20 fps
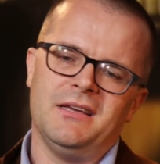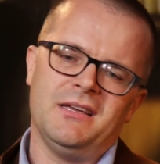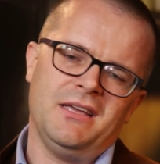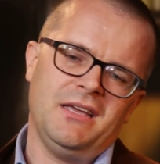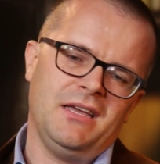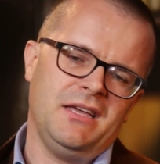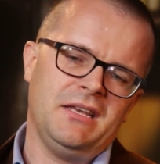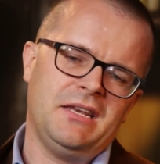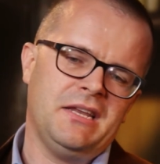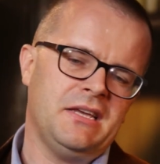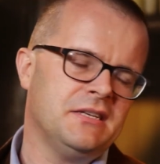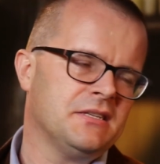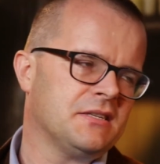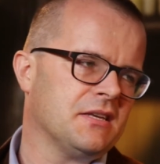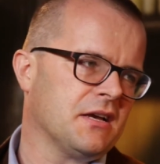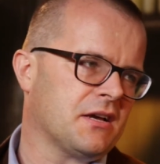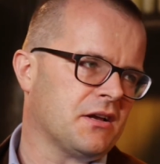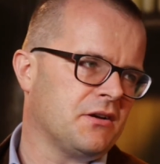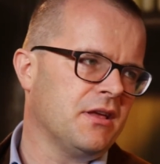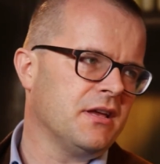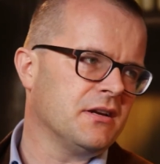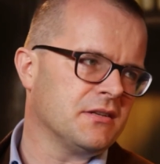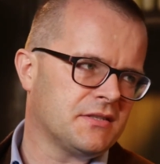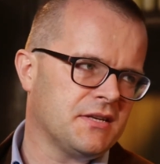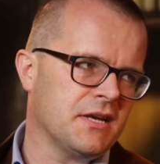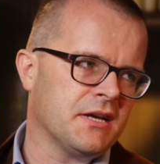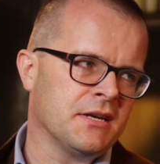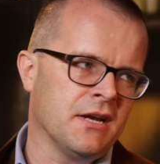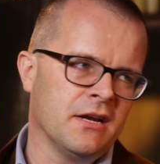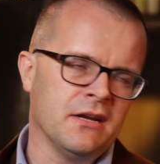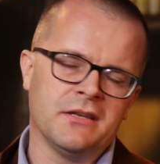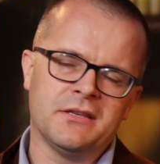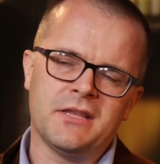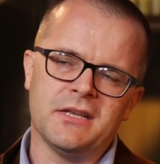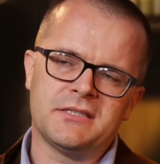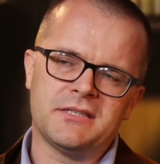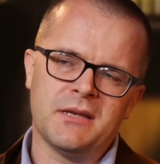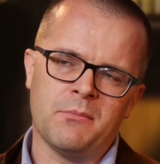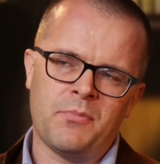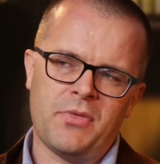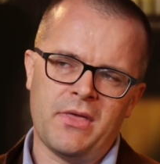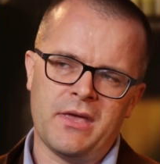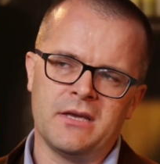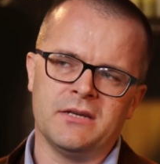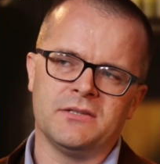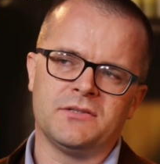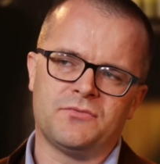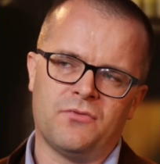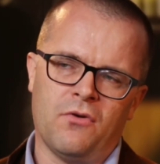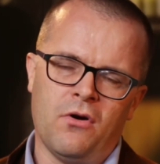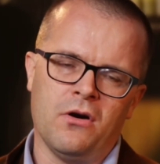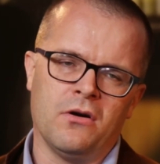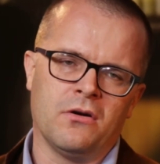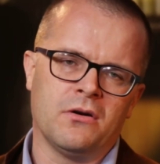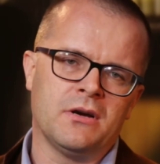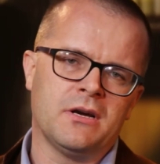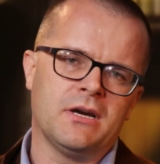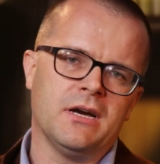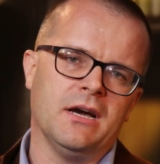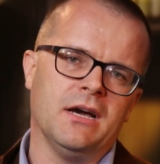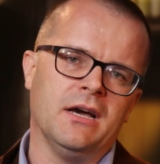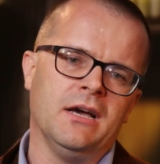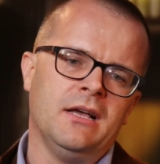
it is a clear signal that something is wrong.